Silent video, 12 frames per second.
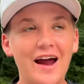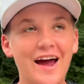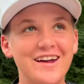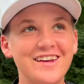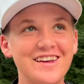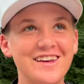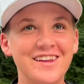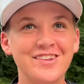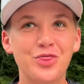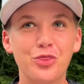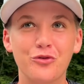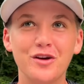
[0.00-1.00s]
had eaten
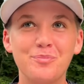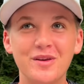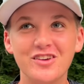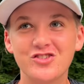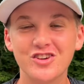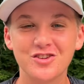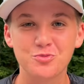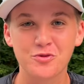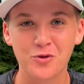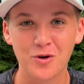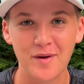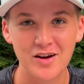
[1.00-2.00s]
3 peaches
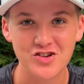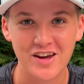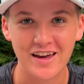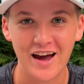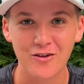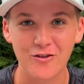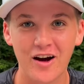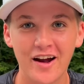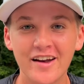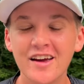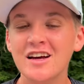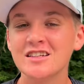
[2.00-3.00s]
before my shakeout
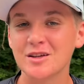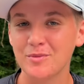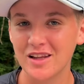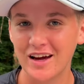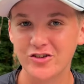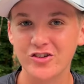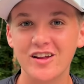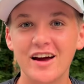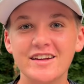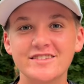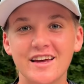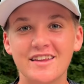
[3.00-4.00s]
run, some
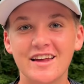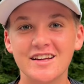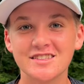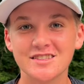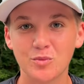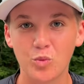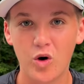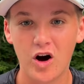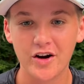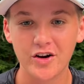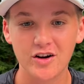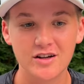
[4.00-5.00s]
electrolytes and then some water.